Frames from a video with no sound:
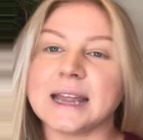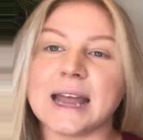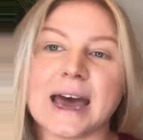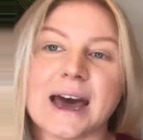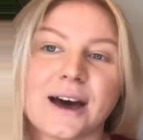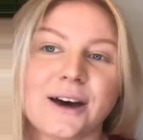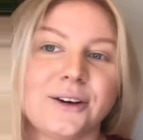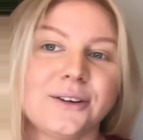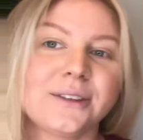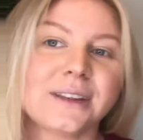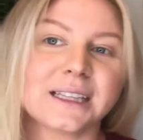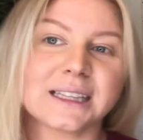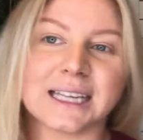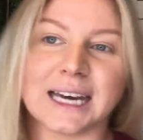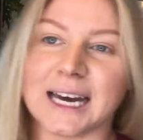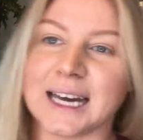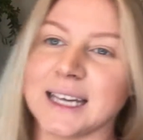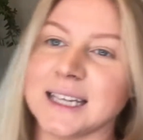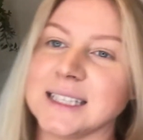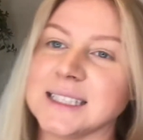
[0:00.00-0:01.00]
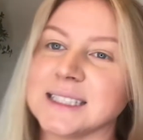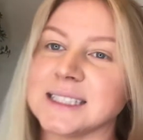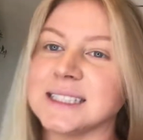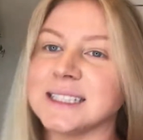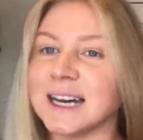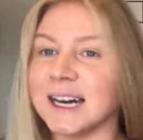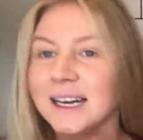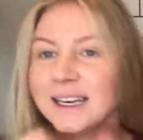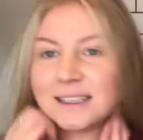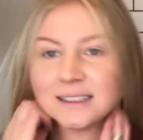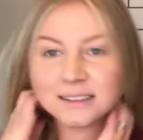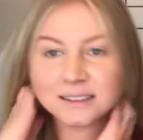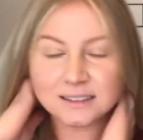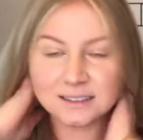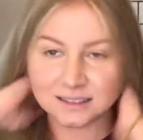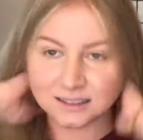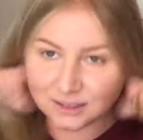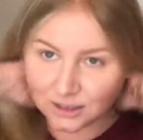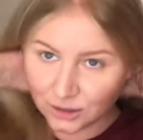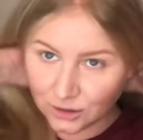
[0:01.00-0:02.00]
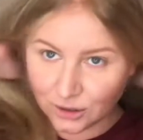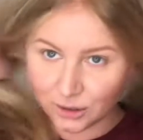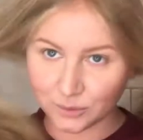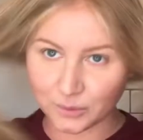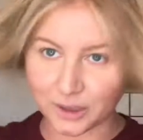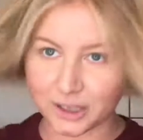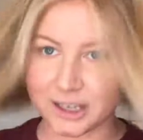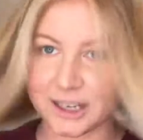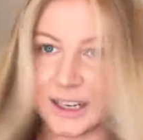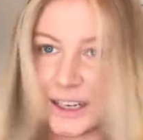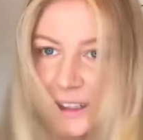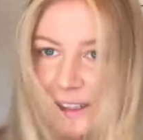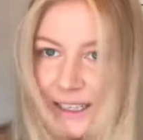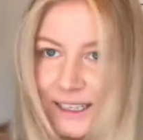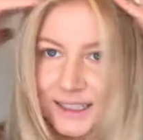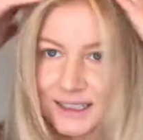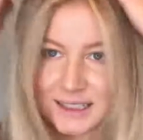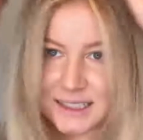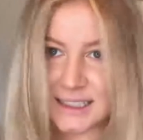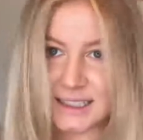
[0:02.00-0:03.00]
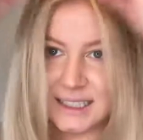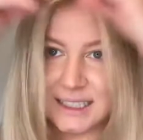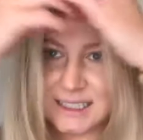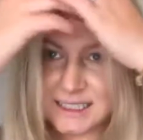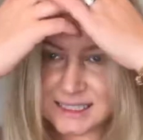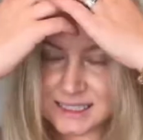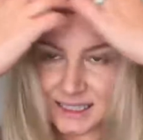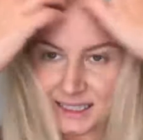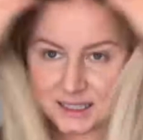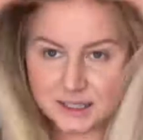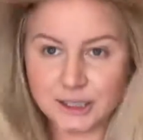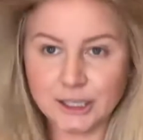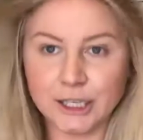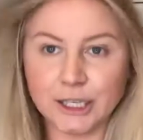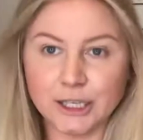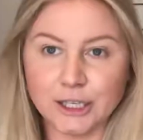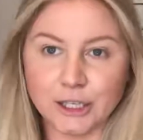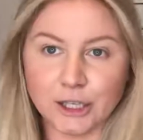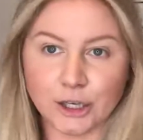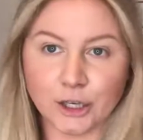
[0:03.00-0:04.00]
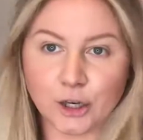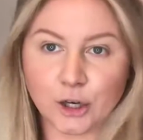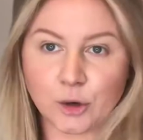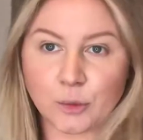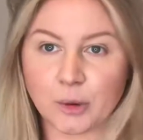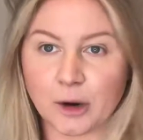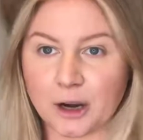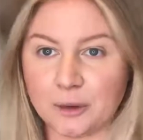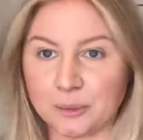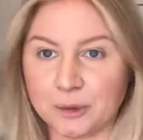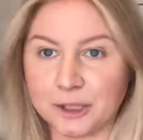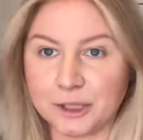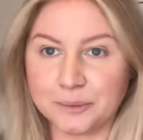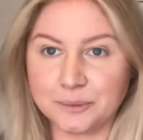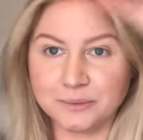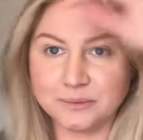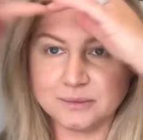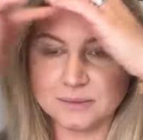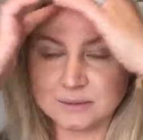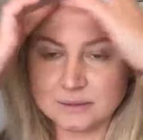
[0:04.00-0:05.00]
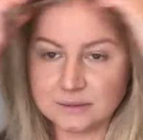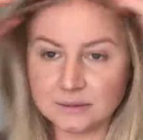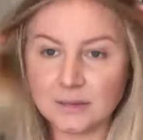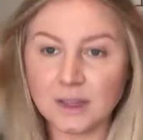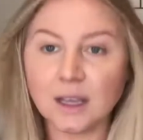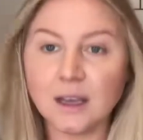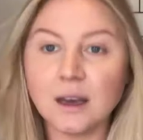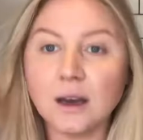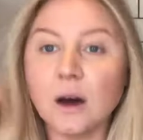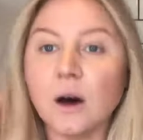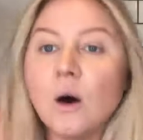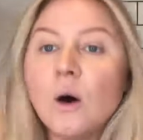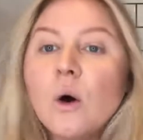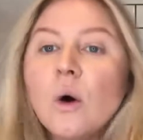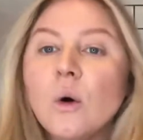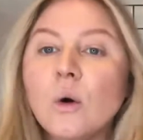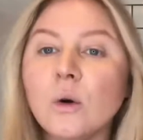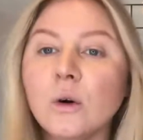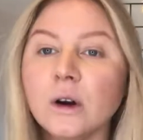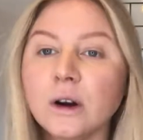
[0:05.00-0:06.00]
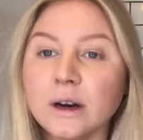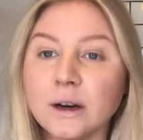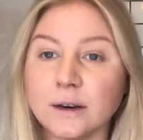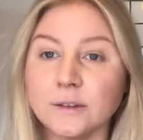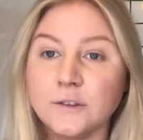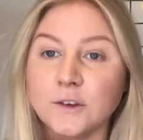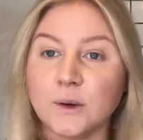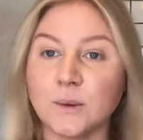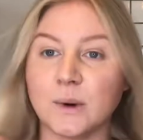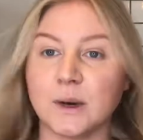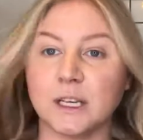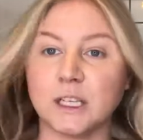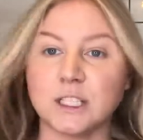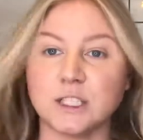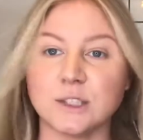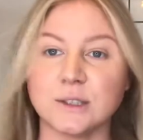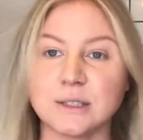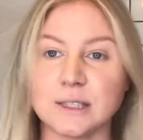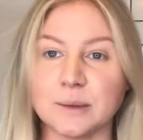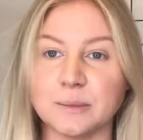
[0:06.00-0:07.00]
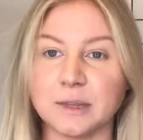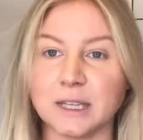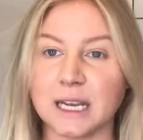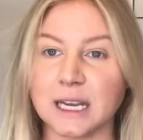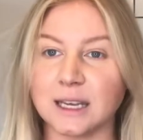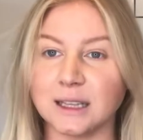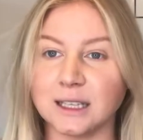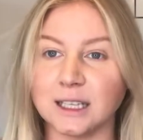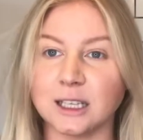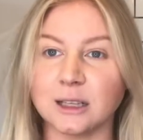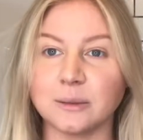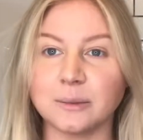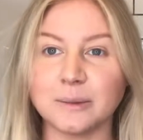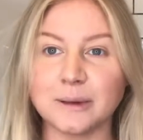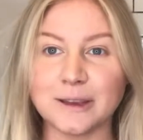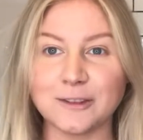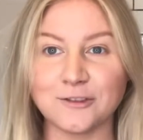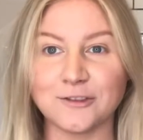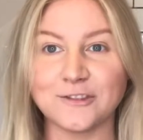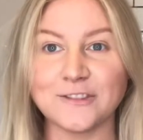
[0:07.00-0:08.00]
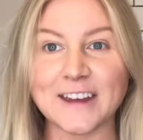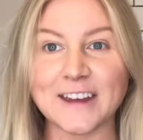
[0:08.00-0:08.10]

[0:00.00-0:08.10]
Now that that is done, you can wear your hair like this, no problem. Or if you want to do something a little bit